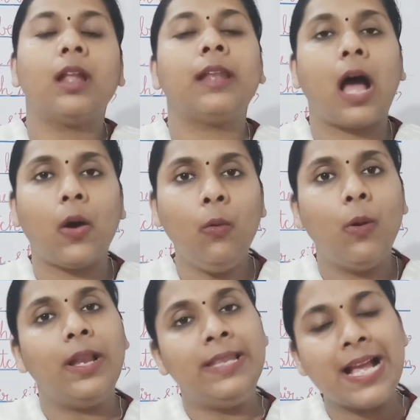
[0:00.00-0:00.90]

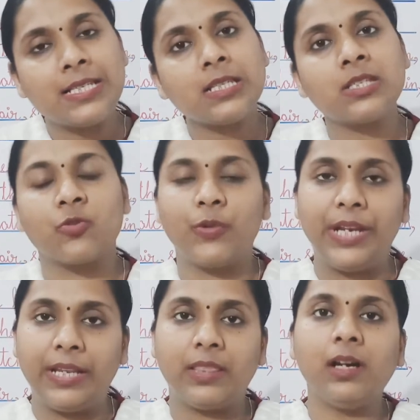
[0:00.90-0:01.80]
Now, let us
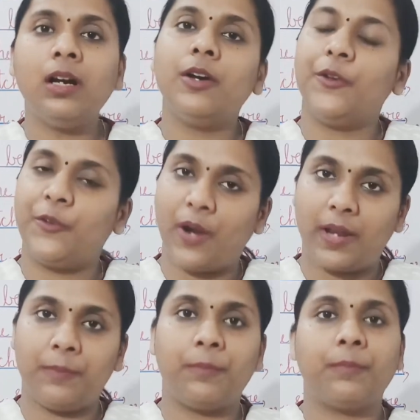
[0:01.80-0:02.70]
read the
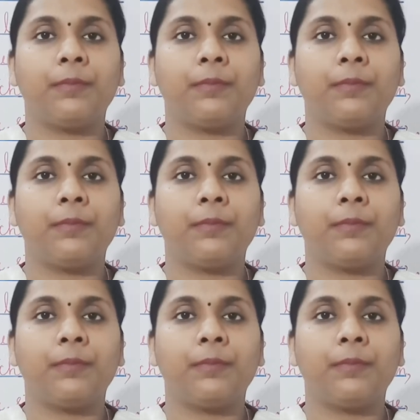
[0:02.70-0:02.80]
rhyme.